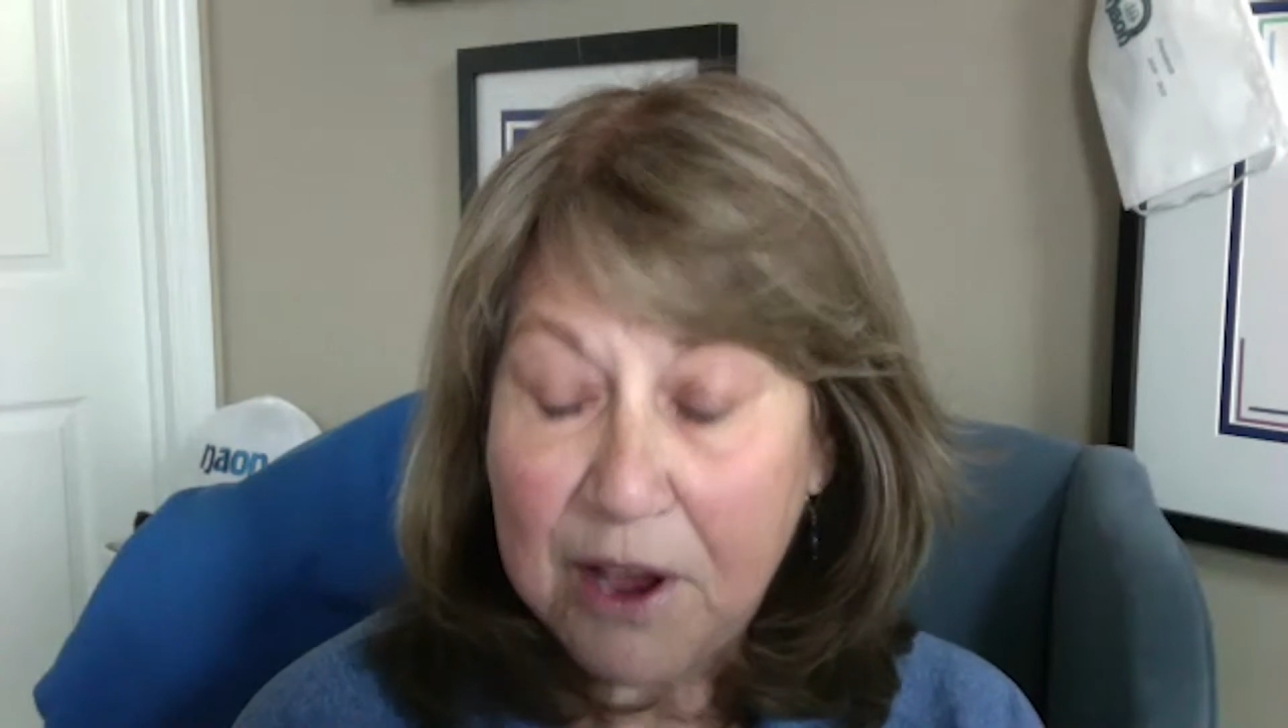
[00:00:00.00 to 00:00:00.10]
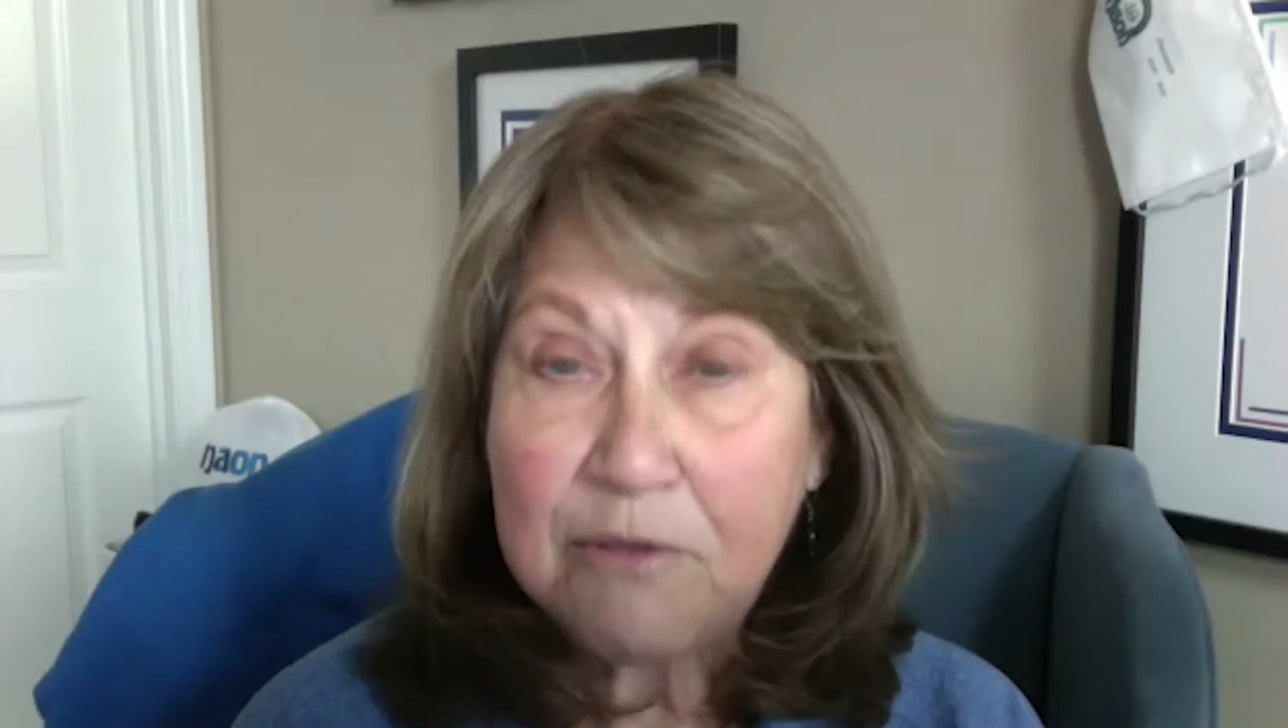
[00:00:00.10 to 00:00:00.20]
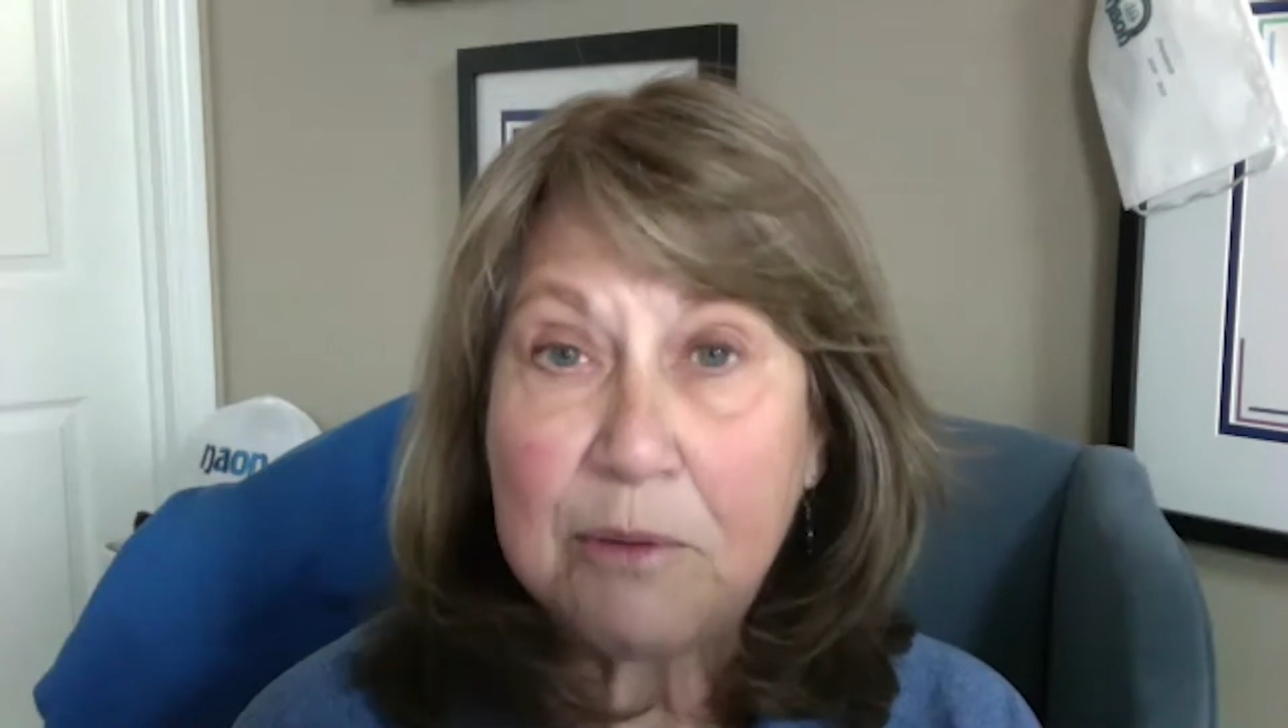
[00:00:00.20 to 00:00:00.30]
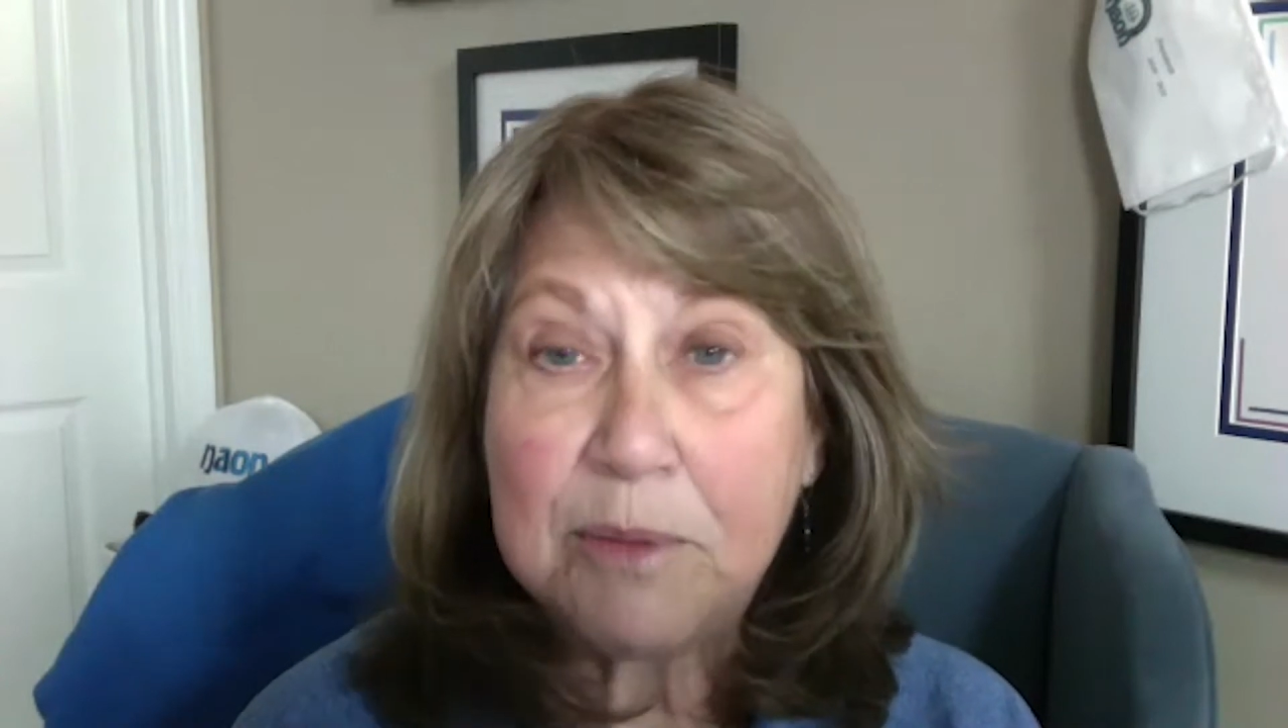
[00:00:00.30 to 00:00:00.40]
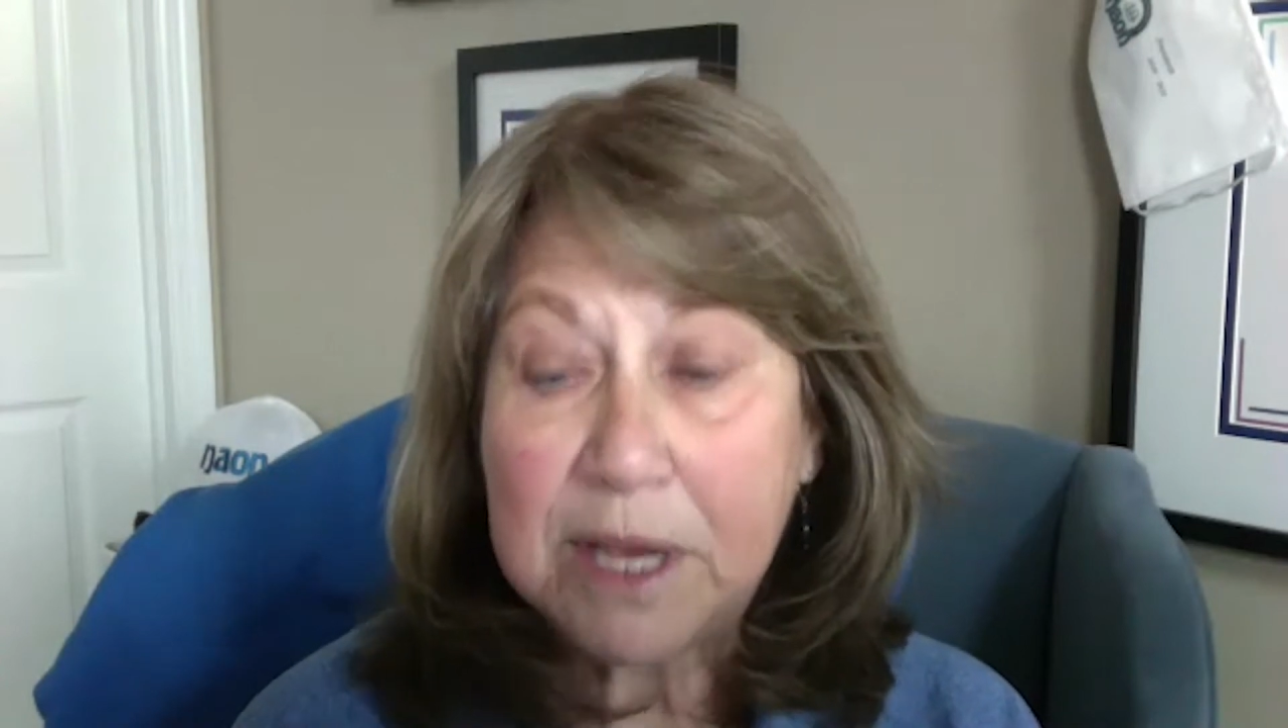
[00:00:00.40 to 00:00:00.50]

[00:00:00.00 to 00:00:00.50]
from a